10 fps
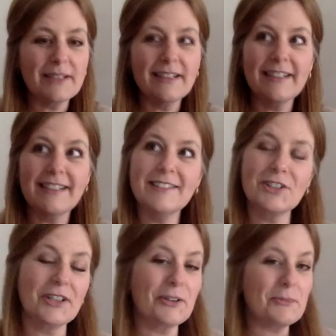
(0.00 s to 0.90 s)
but he's
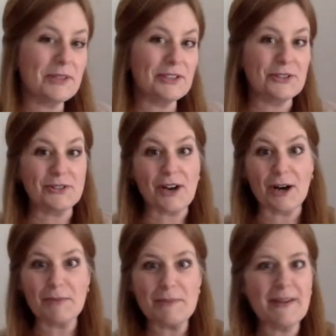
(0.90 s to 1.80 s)
trying to open the door. I'll be